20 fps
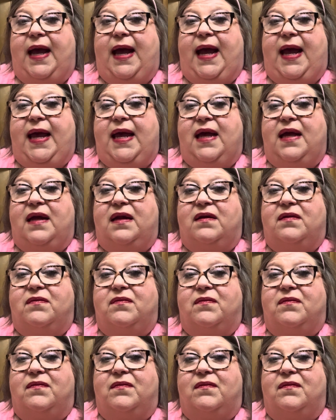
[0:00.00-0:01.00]
And
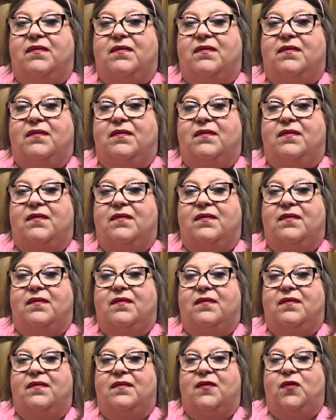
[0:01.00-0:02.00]

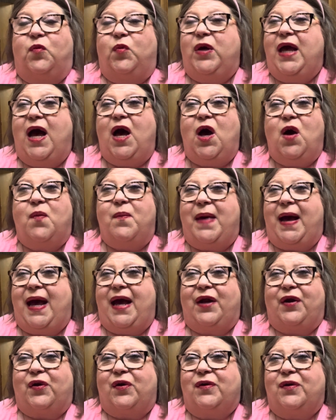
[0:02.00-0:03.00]
we all
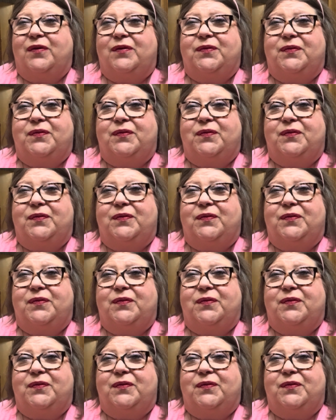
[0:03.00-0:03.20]
matter.